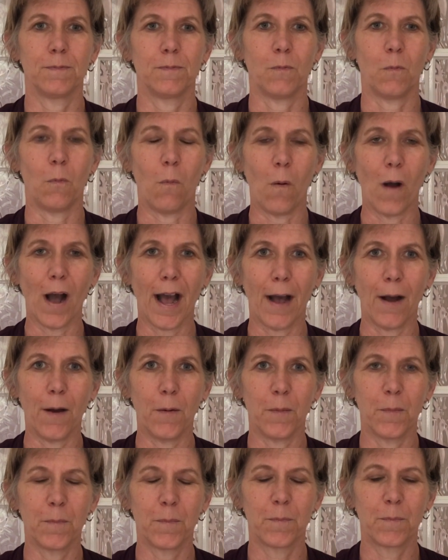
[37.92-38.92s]
Wow.
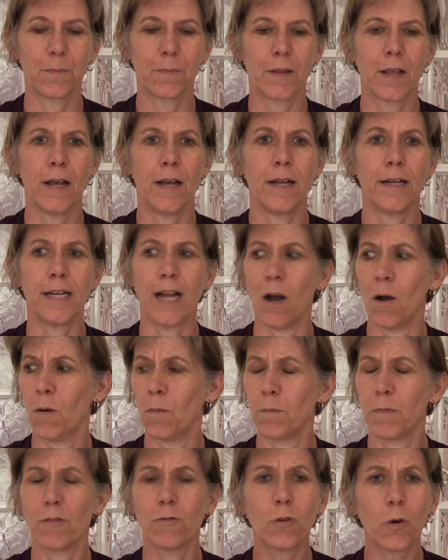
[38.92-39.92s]
Now,
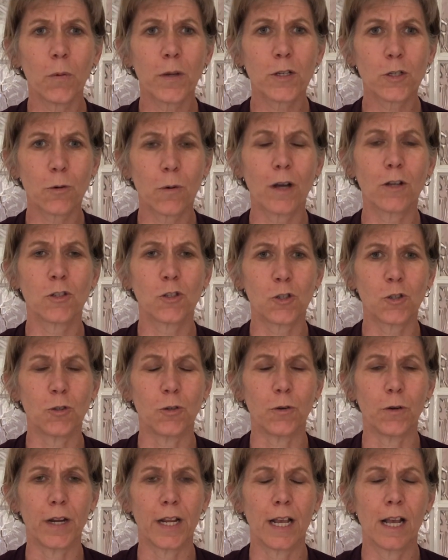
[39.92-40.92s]
before we do our
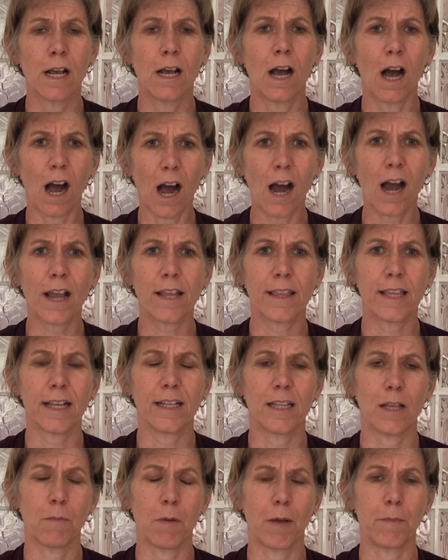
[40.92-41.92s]
story, I think
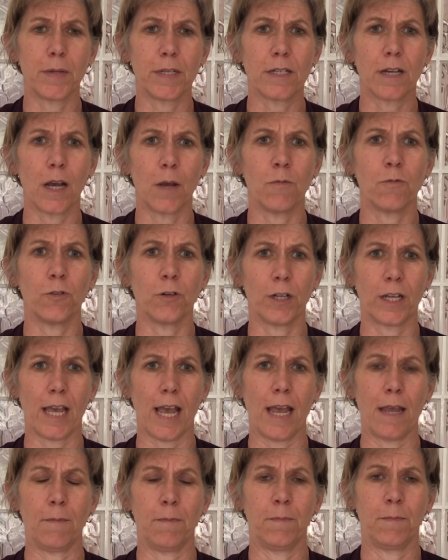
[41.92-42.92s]
there might be time for a
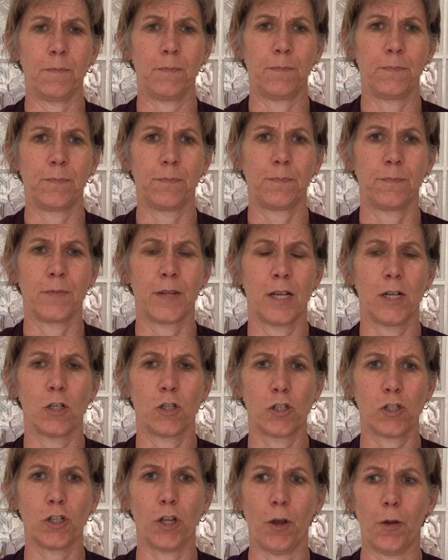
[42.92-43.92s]
game.
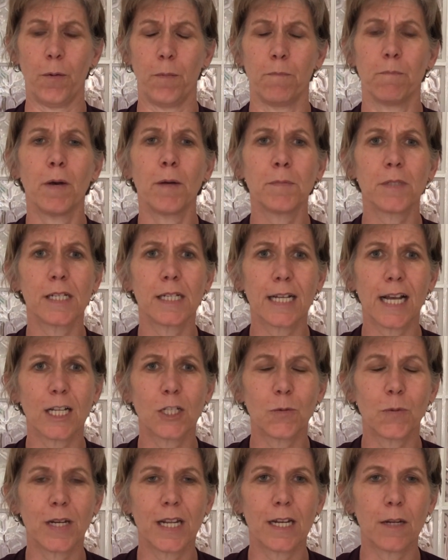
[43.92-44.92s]
So, mums and
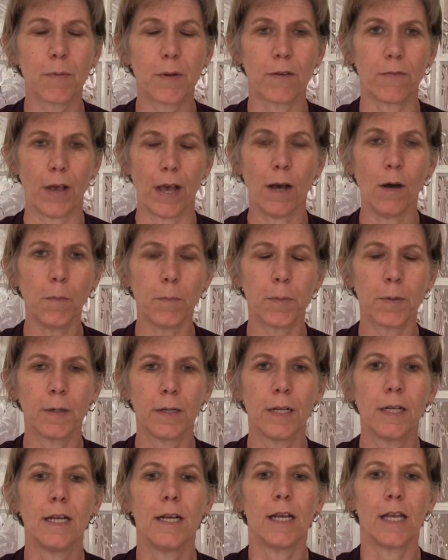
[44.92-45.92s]
dads, we need a bit of help.
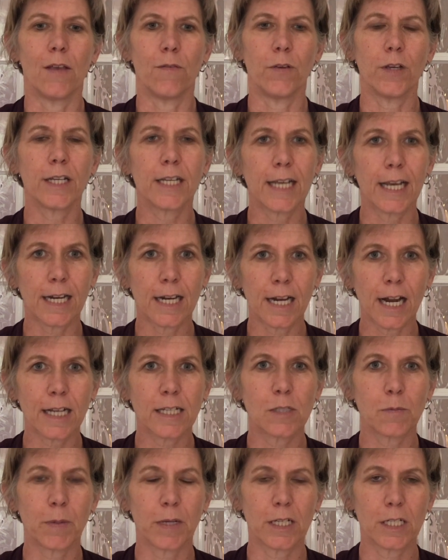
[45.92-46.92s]
If you can get a
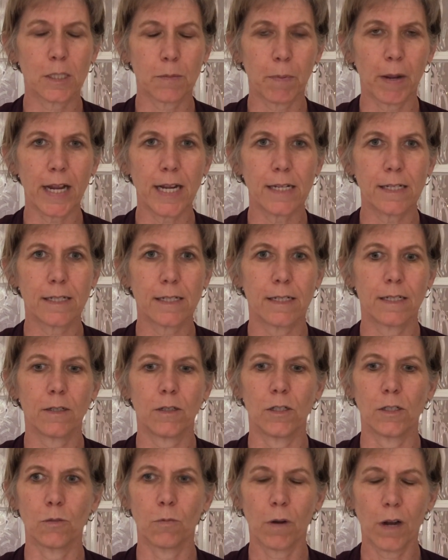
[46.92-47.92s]
nice big space,
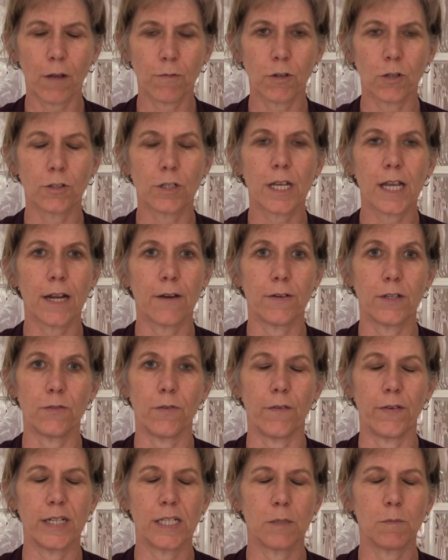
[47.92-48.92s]
because what I've got here is
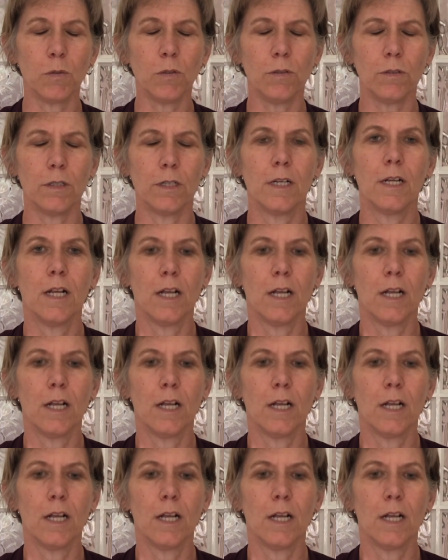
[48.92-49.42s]
very small,